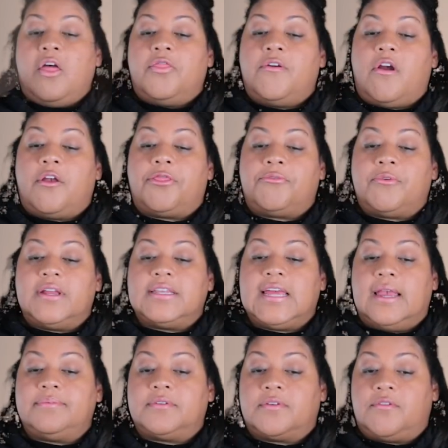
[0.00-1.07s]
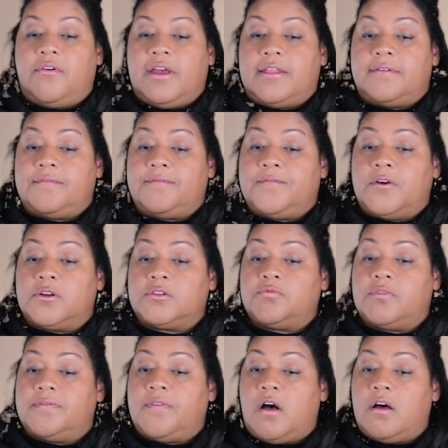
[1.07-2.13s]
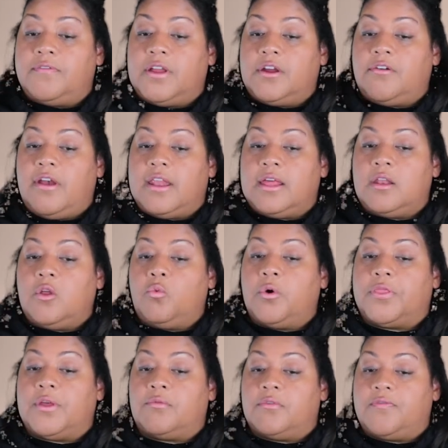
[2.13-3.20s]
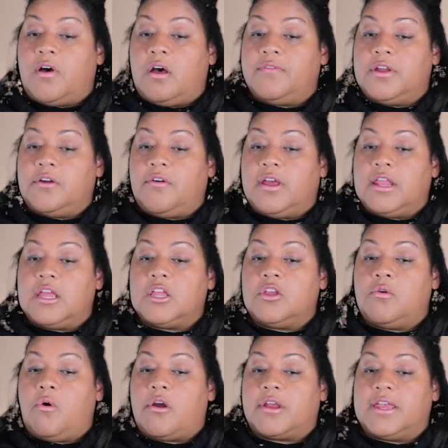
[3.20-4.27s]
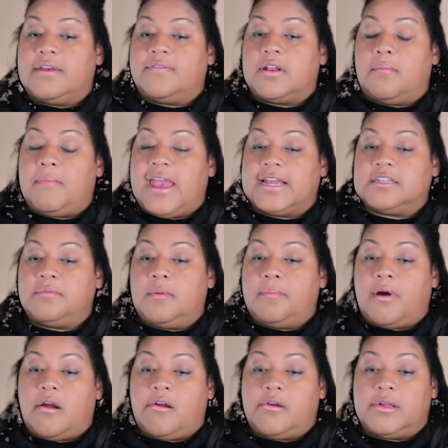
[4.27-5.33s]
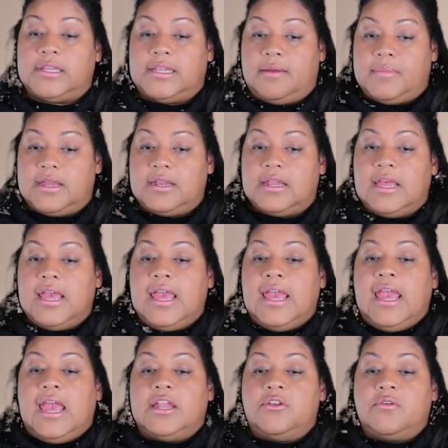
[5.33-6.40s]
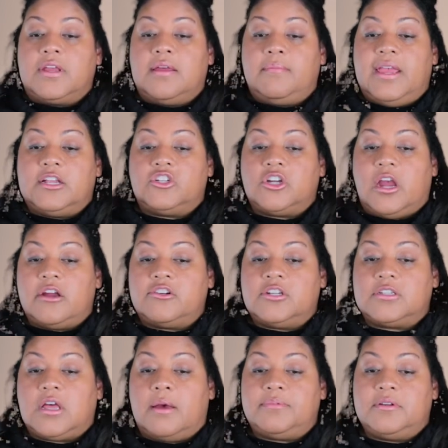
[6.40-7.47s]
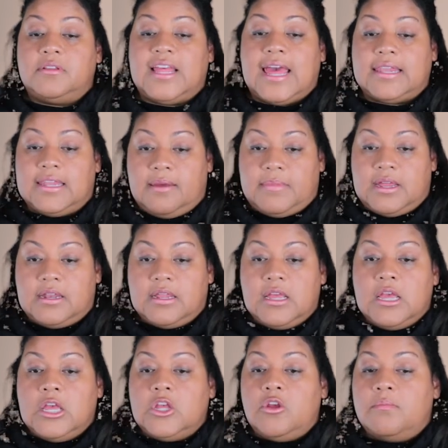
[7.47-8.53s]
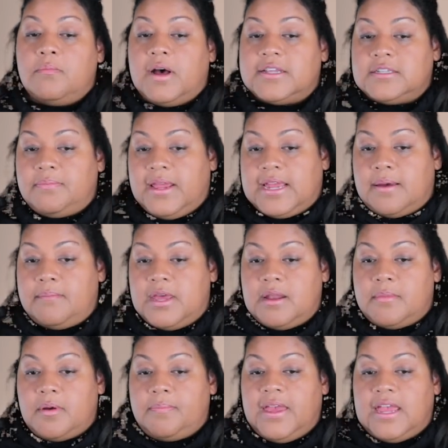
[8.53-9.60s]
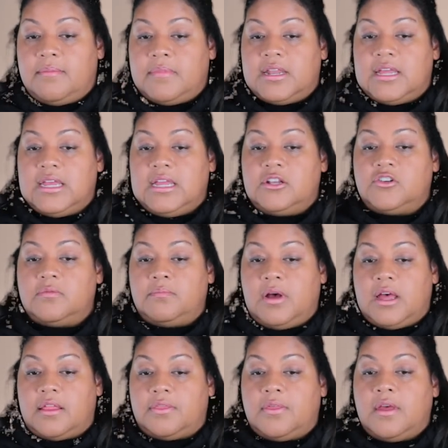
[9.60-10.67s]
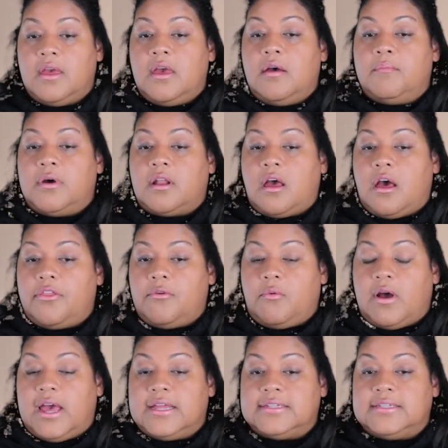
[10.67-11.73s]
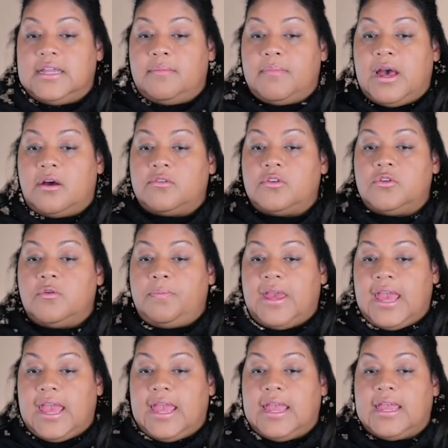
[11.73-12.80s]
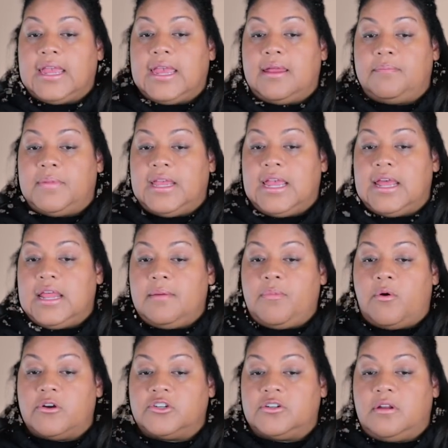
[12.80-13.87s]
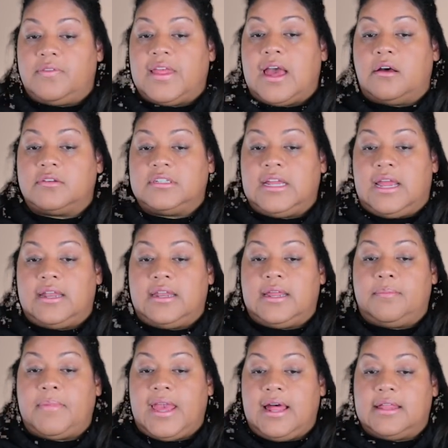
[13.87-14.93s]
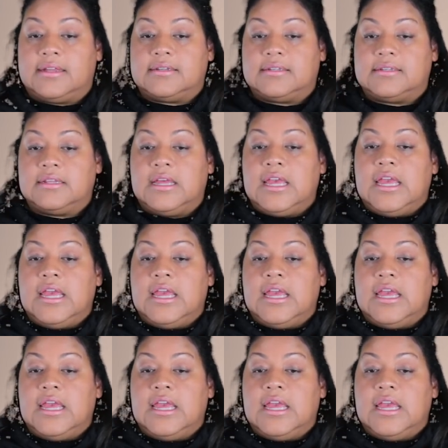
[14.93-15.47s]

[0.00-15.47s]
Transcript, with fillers: There are three types of credit. First, revolving credit. With a revolving credit, you are given a maximum borrowing limit and you can make charges up to that limit. You must make a minimum payment each month, but otherwise, the amount you pay can be any portion of the outstanding balance.